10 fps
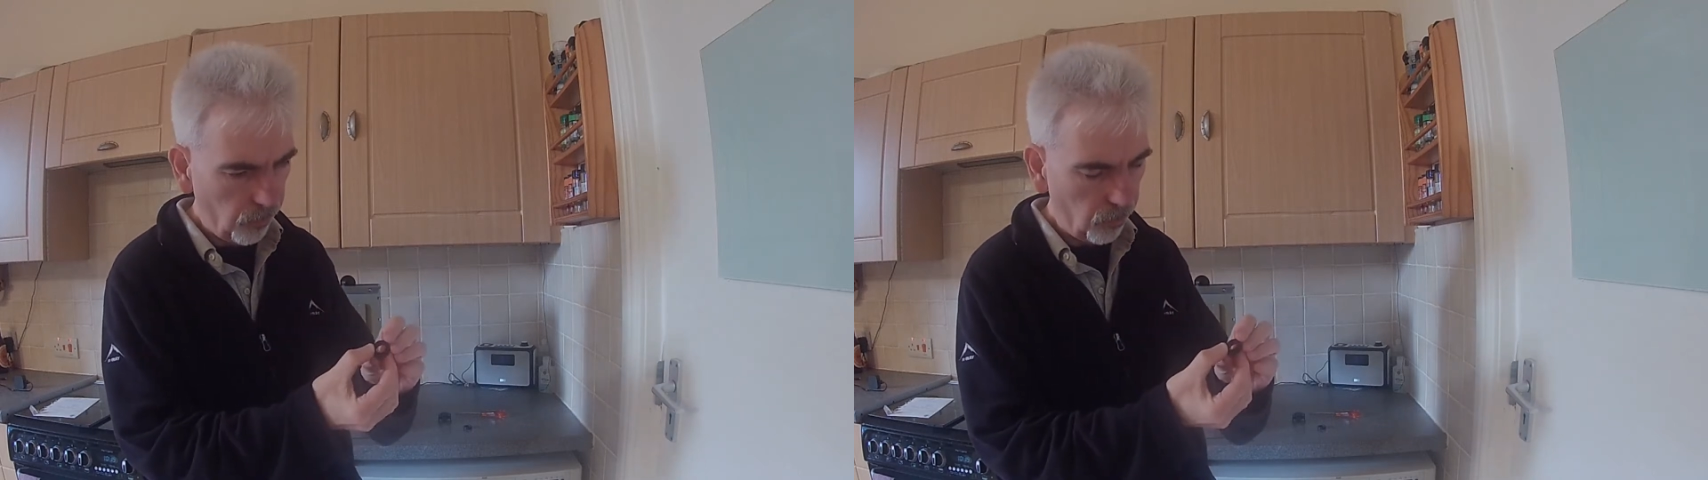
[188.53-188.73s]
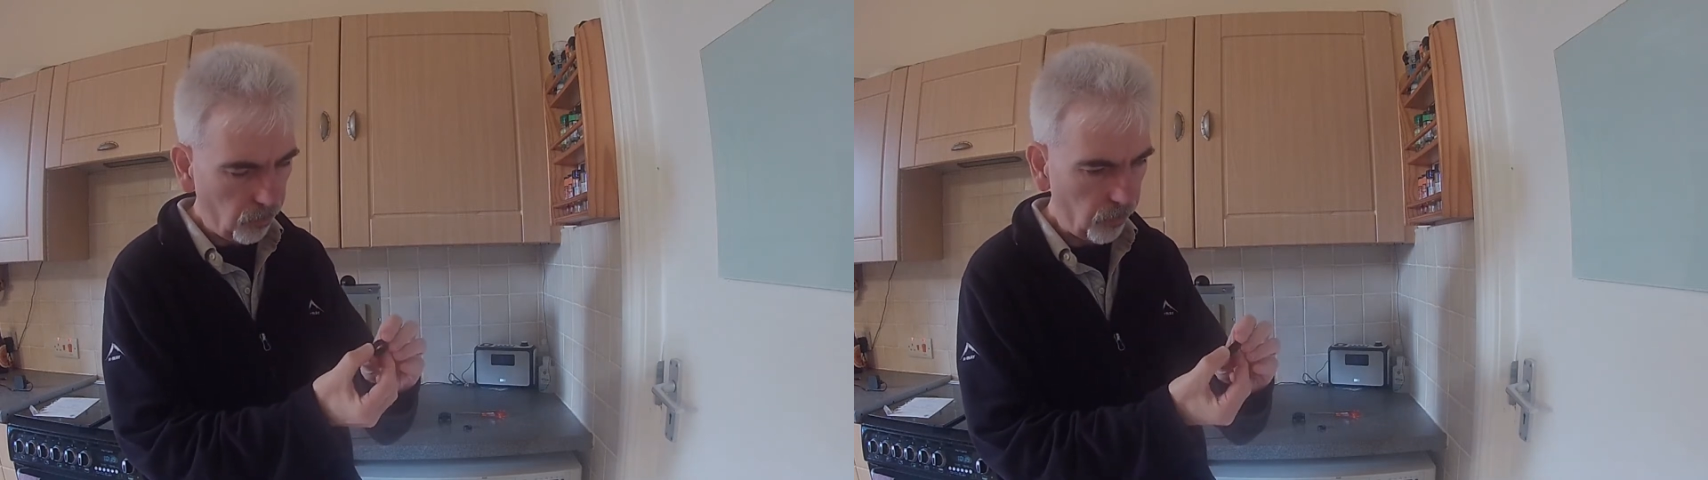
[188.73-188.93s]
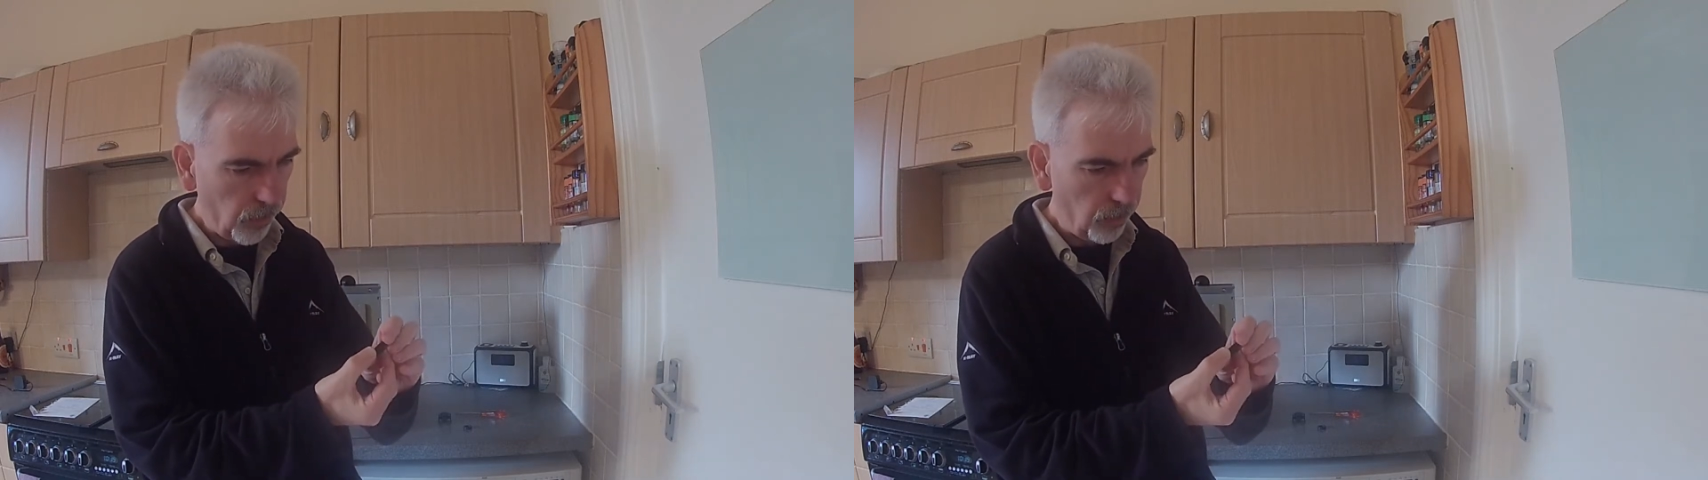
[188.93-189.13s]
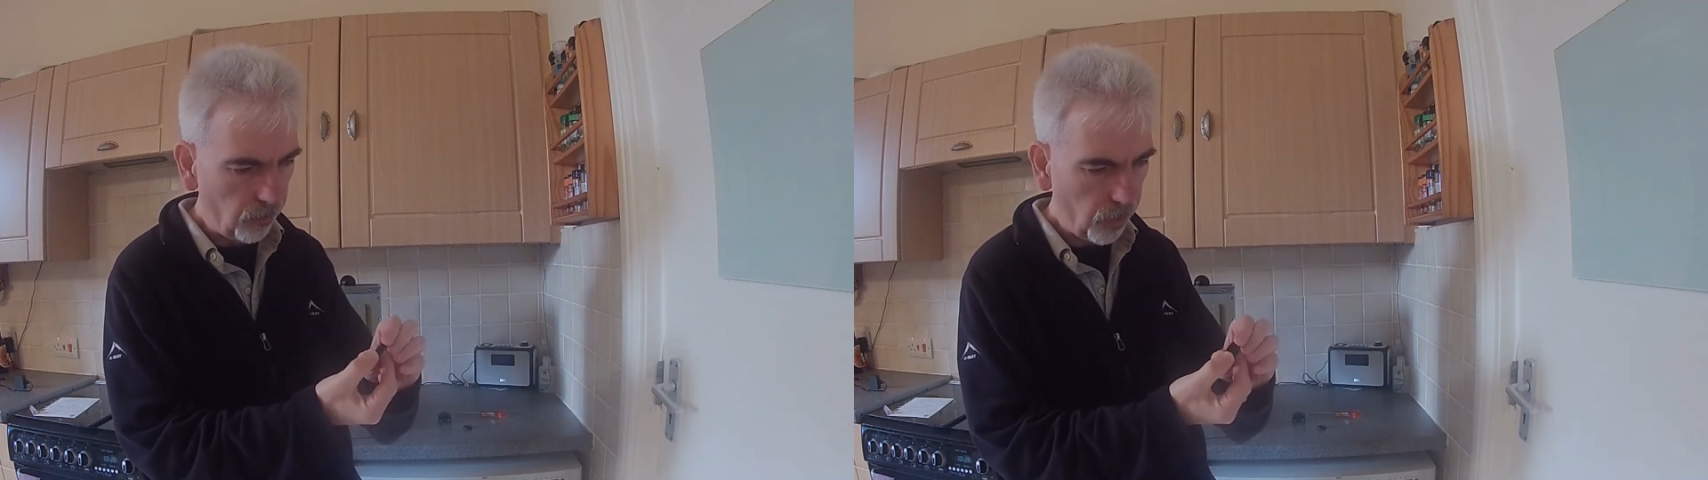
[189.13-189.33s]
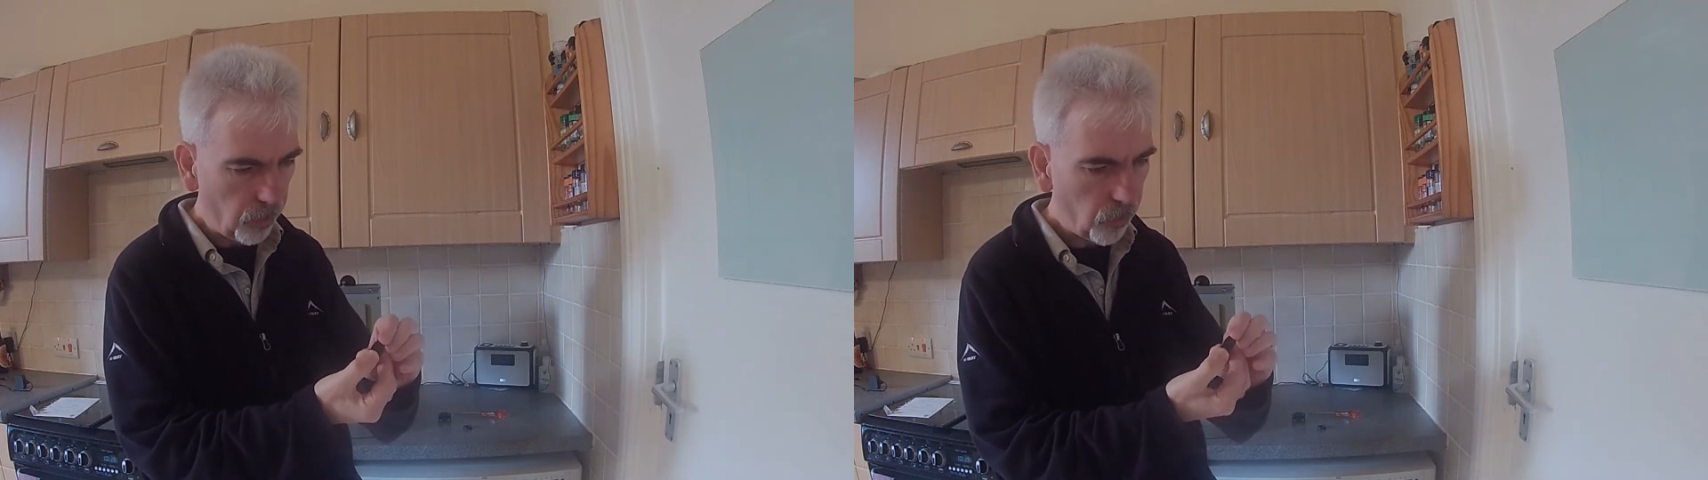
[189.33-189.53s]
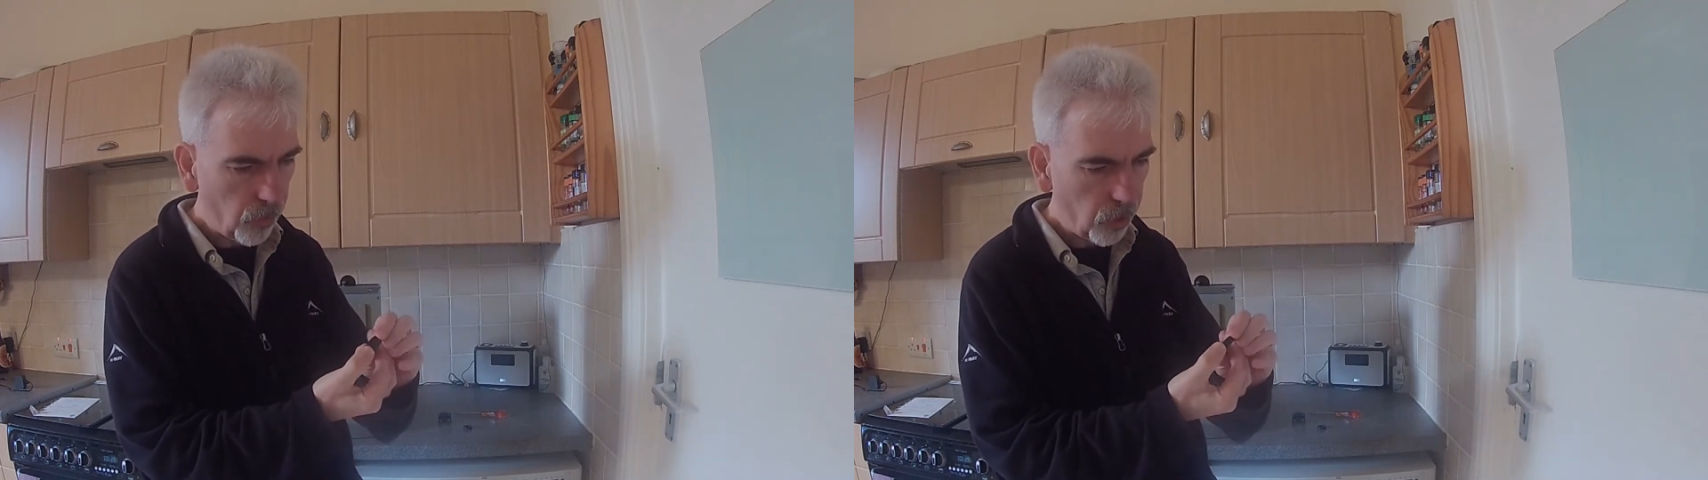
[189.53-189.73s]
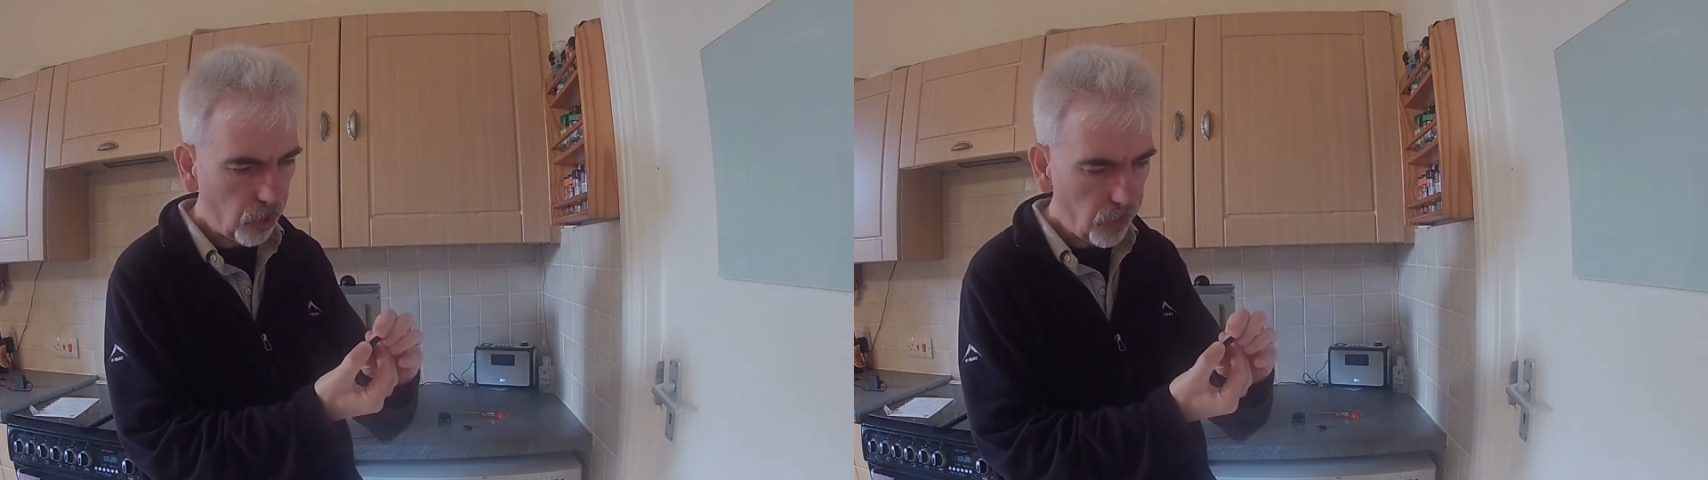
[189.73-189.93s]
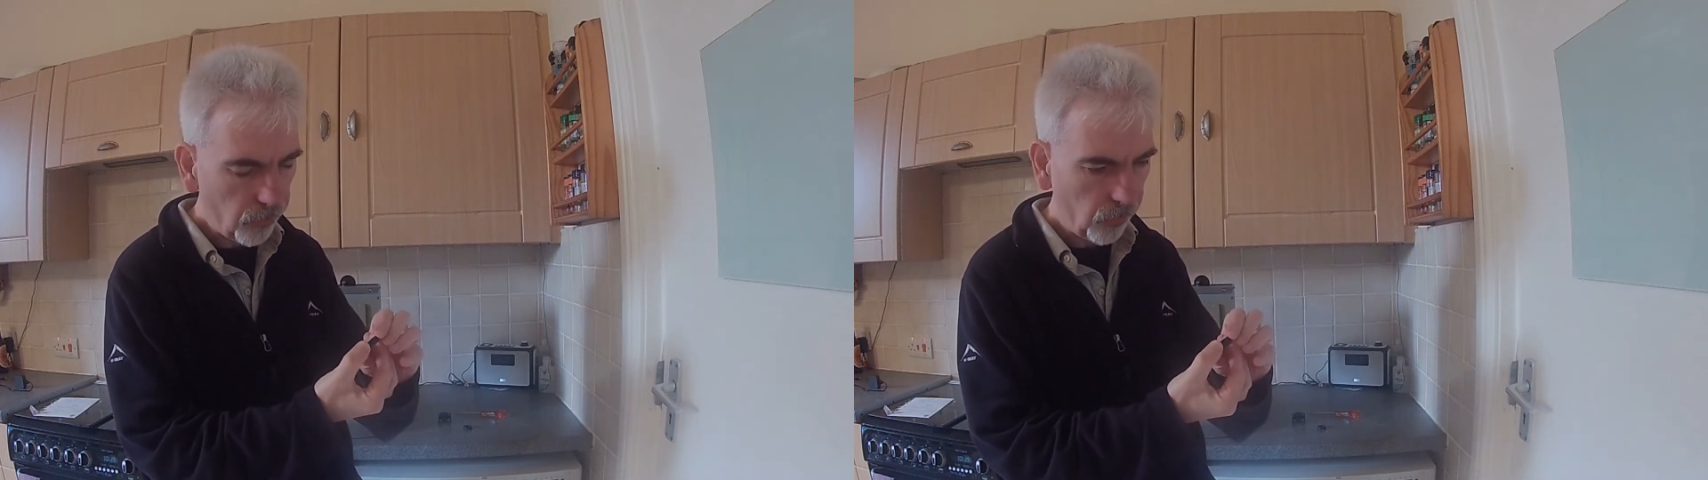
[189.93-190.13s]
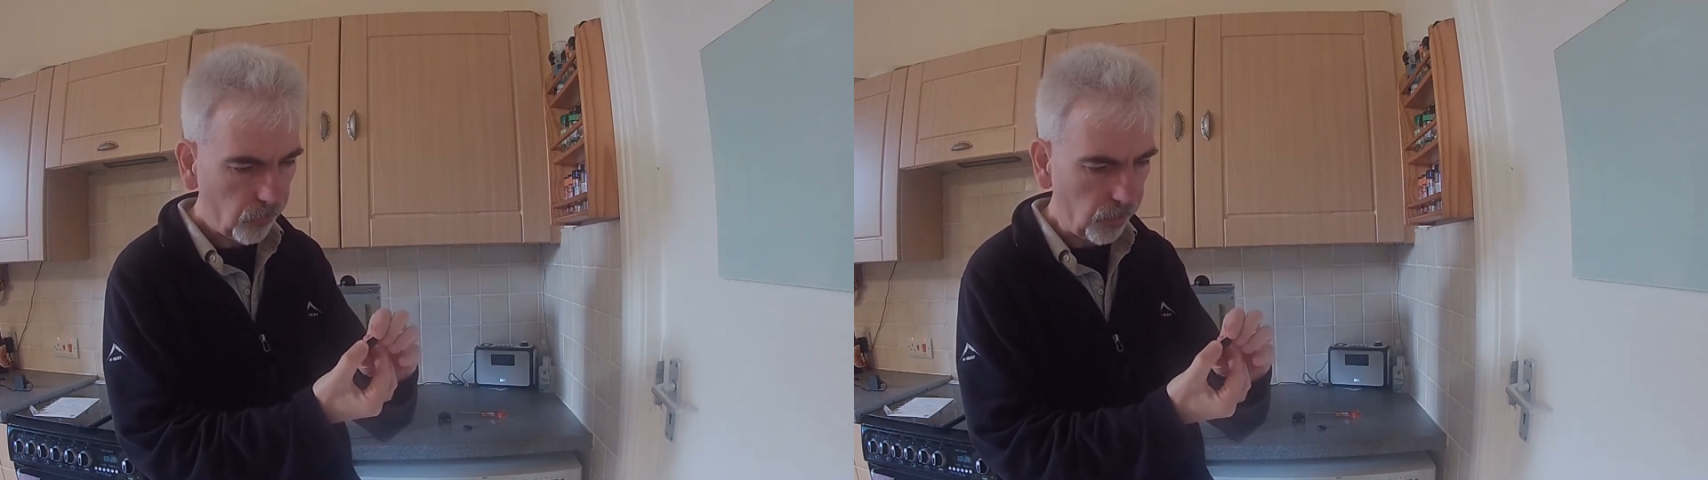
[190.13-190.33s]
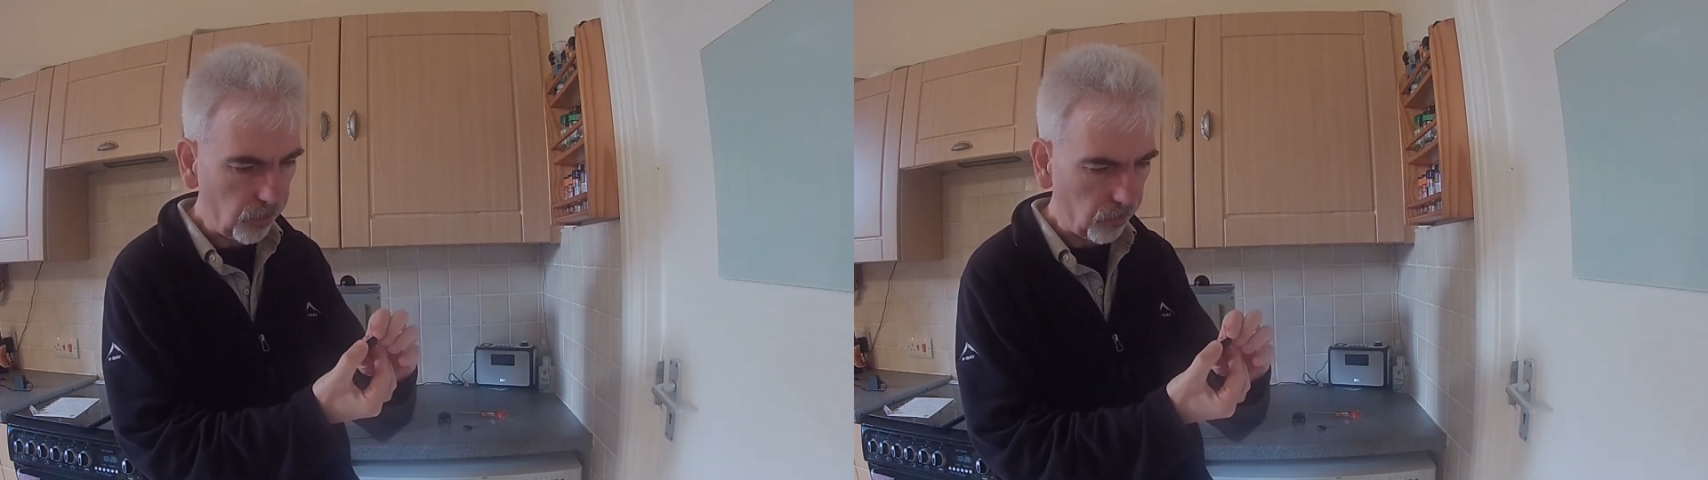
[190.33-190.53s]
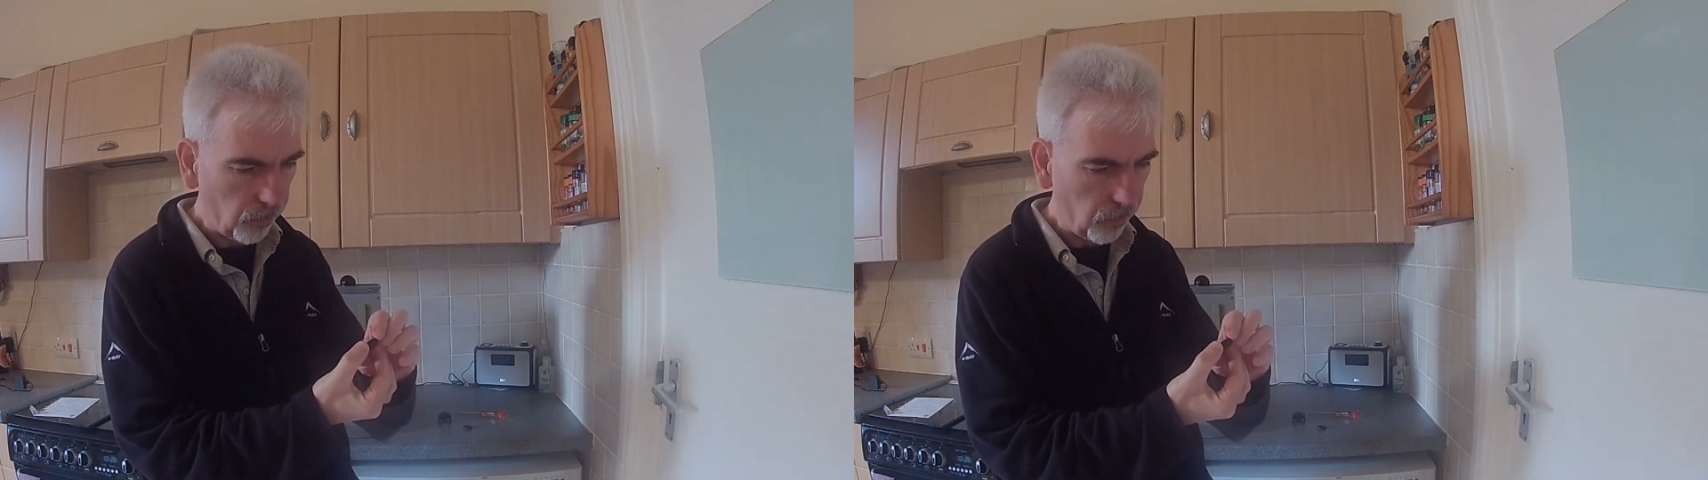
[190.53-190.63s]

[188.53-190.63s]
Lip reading: or a rotary shaft seal,